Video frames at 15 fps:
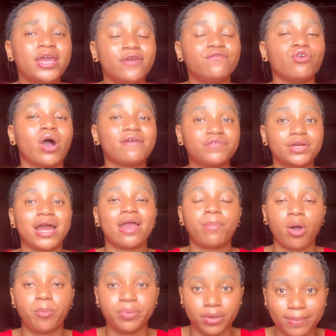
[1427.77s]
if you're having
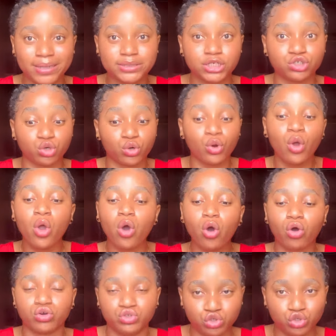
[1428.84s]
hyperpigmentation
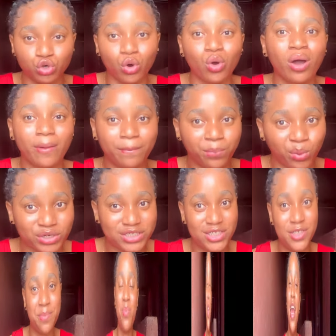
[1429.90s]
on your
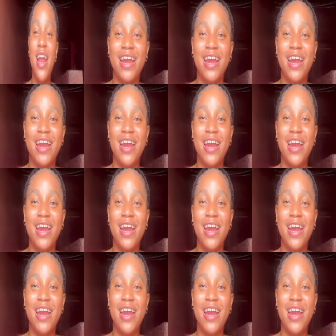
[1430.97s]
body.